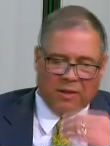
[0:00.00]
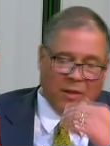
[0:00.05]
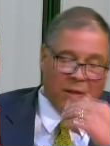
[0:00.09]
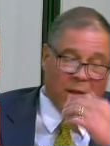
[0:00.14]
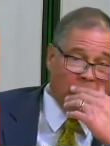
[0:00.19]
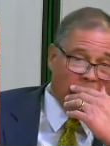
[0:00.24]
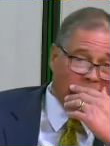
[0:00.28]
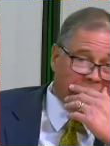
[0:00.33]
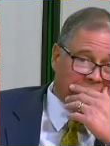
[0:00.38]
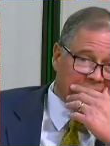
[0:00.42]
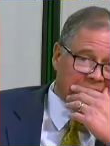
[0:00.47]
a
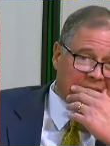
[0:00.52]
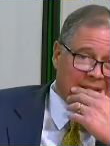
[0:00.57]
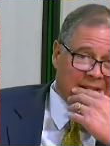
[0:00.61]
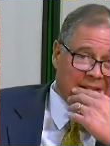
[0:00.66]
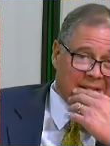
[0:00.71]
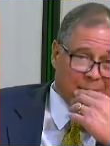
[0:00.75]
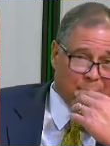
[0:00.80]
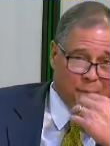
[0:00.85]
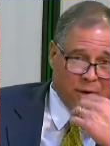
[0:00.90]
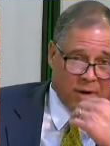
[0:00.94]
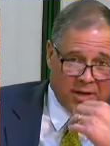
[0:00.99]

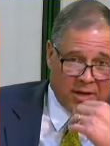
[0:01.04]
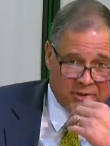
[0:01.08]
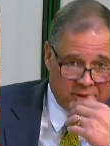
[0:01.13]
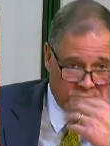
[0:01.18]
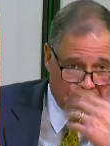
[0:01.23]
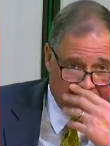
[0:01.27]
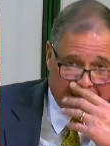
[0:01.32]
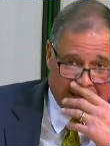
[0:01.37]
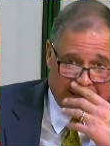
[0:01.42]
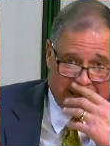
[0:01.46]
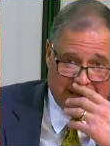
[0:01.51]
long-standing
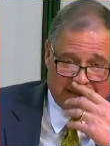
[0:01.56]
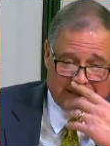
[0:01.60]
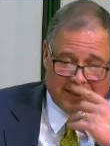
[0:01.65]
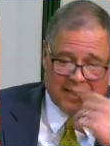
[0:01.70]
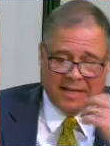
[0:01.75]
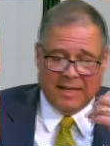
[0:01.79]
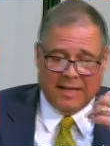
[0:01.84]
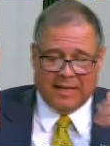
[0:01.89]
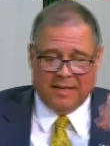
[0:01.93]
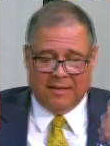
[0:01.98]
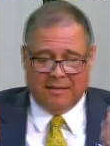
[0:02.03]
project. I can't
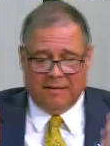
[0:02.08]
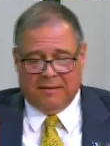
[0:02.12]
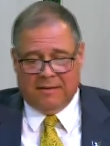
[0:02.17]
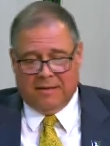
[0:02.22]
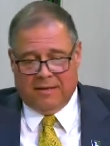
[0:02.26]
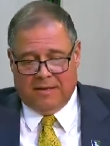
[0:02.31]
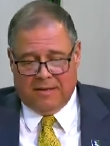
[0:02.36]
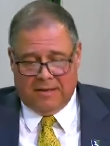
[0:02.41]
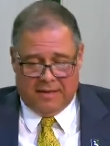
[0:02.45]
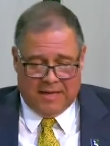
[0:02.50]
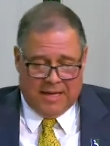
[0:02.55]
take
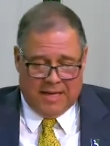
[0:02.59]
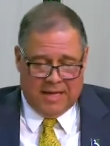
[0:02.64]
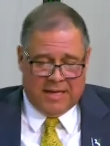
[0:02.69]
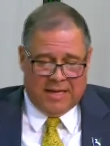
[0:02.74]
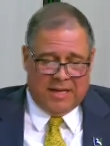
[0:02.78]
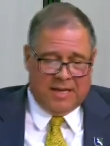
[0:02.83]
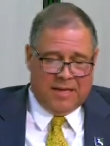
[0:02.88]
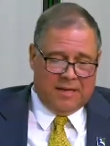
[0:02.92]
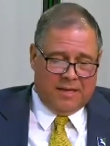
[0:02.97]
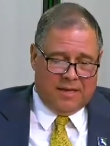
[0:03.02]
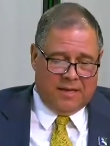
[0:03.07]
uh,
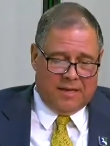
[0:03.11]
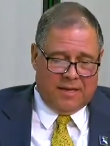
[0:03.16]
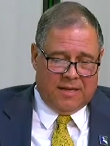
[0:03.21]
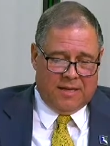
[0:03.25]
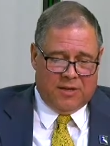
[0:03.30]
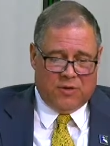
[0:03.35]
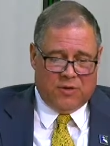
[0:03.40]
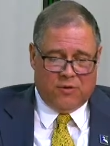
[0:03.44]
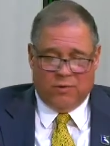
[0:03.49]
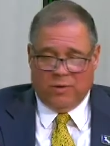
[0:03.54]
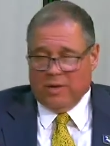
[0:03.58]
any any
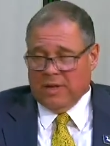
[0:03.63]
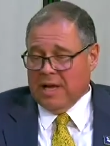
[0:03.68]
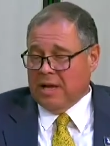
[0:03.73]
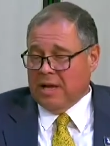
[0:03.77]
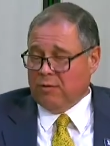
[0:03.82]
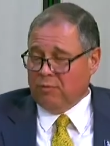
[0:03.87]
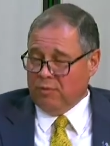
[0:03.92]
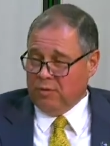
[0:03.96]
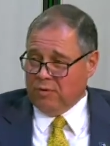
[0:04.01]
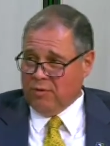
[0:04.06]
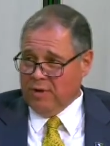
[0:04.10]

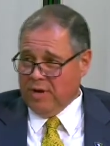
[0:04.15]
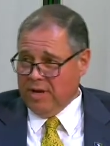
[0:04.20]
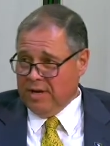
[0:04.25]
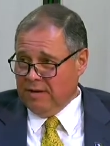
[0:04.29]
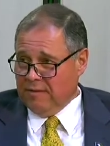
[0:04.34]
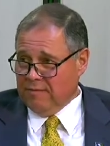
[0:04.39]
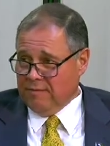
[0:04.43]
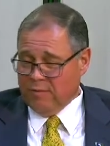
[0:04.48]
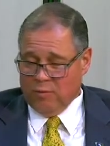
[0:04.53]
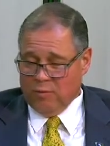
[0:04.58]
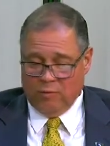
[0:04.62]
unilateral
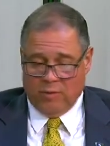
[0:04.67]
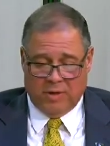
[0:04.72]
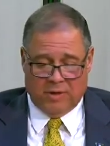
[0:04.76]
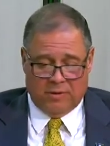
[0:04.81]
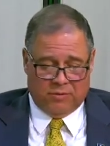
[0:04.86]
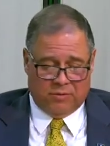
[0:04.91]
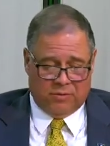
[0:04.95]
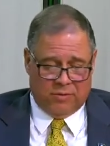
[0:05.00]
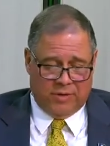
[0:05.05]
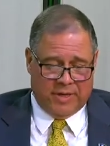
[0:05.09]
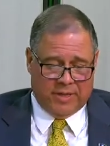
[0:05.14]
credit for
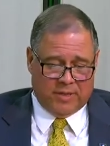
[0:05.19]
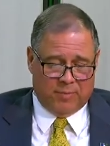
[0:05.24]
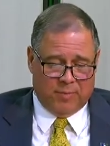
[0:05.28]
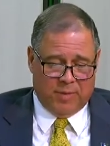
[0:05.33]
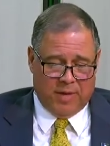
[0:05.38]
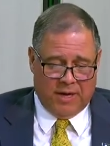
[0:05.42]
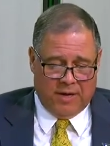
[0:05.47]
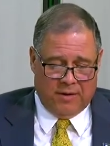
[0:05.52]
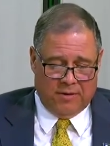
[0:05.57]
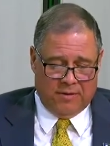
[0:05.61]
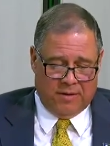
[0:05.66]
what
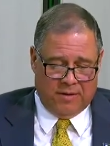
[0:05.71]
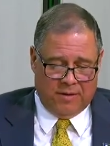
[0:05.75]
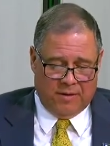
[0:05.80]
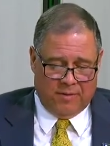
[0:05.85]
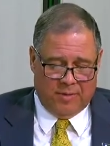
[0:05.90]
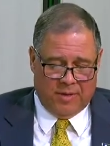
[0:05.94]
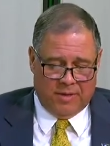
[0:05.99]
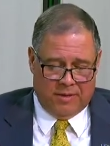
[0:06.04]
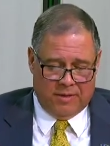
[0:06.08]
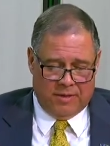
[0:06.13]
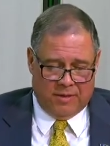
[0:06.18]
transpired there,
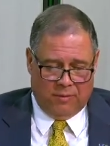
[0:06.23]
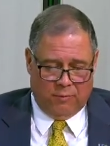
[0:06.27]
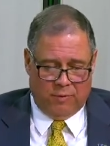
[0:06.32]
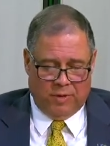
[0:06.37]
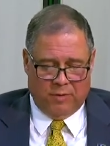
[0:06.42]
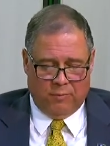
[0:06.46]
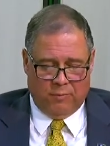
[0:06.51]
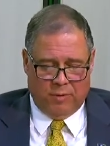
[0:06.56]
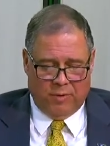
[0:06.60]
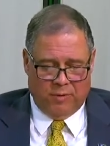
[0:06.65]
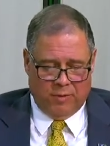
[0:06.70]
but you know
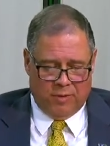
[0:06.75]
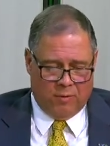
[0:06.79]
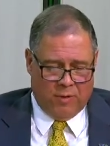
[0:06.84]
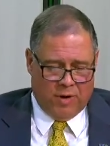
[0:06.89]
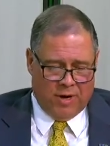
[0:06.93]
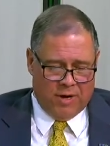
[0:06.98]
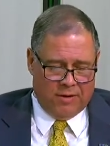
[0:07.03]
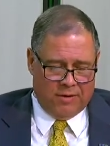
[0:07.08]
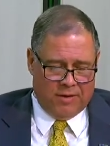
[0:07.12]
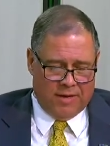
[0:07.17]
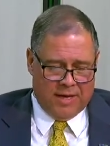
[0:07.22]
we we
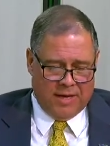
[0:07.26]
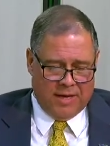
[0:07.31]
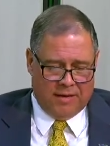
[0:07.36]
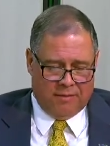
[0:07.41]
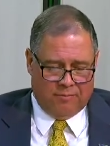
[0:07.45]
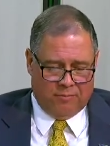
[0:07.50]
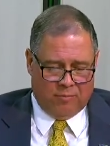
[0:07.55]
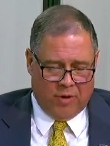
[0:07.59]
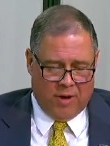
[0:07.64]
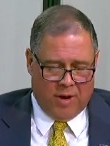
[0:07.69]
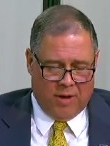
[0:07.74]
required
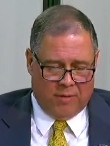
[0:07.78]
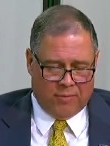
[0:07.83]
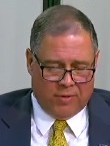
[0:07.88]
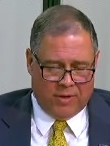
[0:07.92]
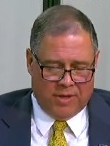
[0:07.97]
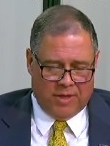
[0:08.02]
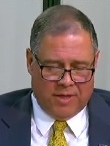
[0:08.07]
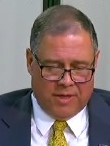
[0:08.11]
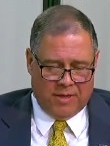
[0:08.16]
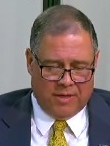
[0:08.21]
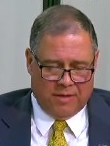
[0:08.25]
that
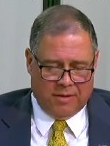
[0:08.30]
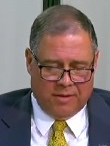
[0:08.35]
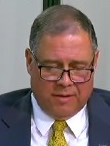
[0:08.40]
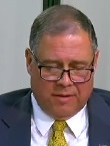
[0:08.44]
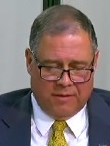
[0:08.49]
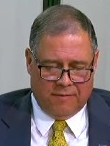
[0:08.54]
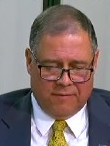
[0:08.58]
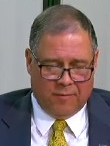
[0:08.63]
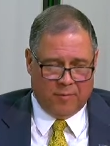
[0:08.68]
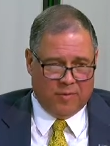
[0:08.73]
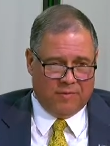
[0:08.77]
property
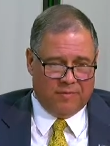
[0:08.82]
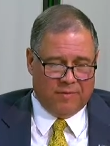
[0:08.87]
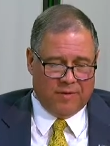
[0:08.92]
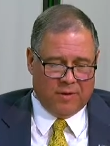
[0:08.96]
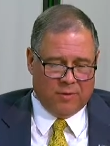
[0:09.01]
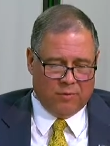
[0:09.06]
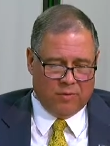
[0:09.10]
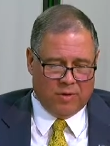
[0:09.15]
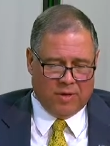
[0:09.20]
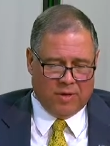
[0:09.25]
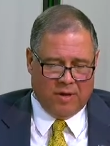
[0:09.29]
uh, from the
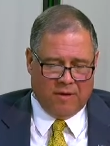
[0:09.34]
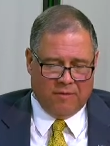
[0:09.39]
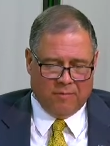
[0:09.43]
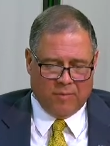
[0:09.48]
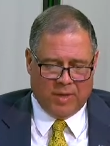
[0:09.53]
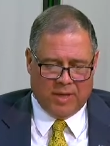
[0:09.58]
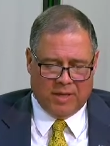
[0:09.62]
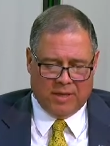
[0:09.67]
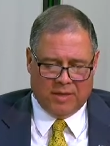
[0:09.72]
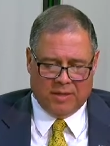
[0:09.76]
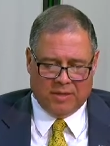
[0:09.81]
federal
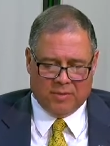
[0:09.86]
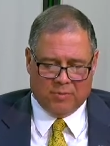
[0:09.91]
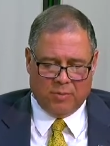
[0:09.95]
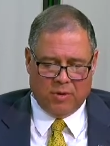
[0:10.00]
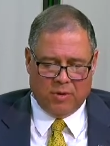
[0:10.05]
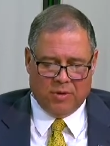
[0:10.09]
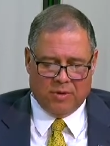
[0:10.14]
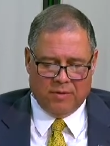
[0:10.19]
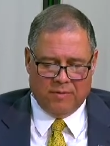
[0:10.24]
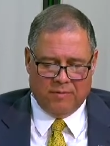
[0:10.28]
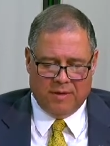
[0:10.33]
government as
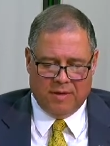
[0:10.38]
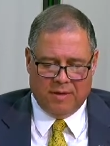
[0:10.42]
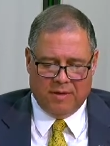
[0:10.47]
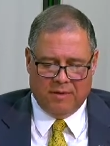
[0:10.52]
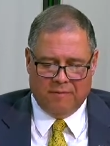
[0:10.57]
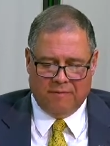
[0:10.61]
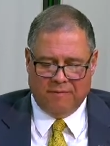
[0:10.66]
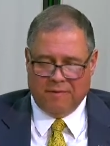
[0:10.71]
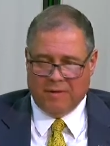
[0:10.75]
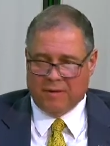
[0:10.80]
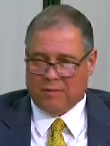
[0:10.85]
part of
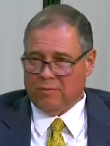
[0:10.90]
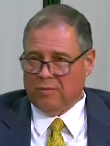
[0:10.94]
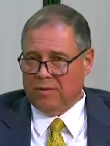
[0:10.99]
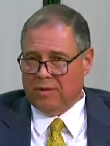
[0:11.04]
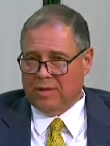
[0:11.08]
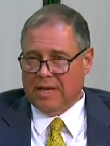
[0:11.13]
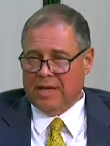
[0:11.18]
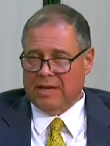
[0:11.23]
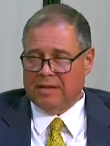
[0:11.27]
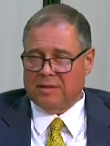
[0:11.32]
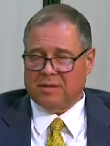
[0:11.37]
the federal
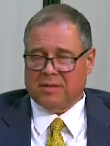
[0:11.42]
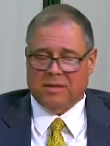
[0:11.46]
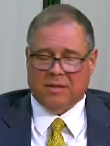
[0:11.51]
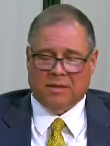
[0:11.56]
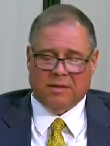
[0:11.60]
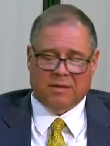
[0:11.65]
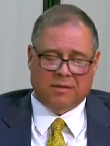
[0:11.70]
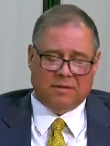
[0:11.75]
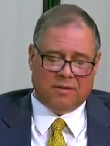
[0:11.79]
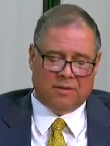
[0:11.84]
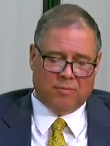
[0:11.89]
lands
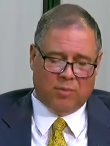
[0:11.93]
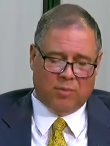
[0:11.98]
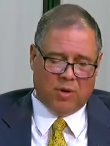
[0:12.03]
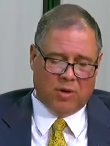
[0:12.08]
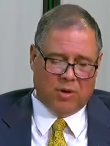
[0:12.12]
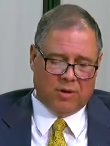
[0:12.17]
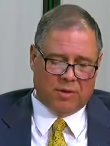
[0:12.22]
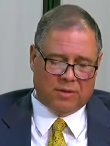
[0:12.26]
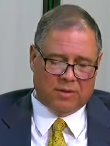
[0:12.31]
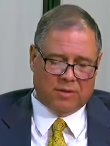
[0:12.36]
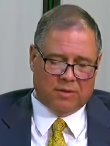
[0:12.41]
to to
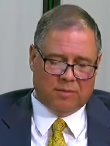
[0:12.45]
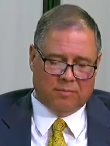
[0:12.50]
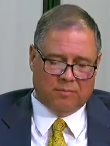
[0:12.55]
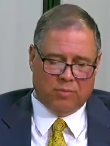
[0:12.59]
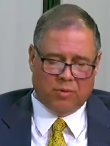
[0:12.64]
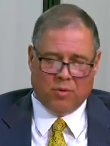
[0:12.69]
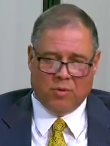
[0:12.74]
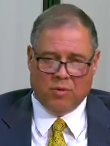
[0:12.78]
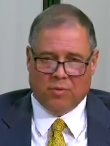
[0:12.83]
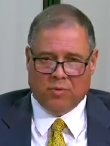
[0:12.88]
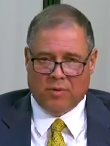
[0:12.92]
parks
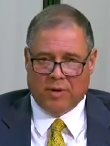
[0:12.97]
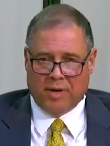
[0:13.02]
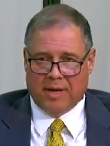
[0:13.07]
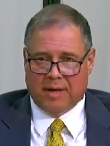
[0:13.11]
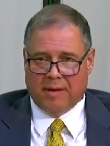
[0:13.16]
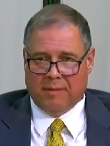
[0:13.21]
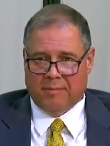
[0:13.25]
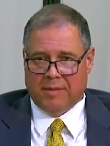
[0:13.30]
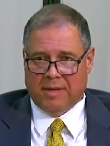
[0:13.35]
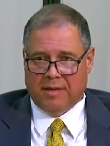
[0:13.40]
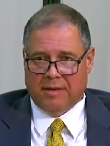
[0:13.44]

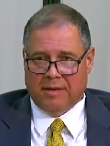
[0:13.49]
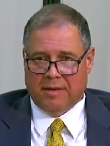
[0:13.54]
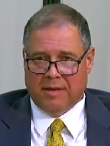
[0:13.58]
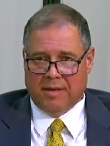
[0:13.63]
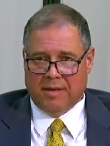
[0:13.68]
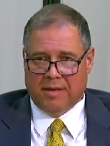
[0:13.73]
program, and,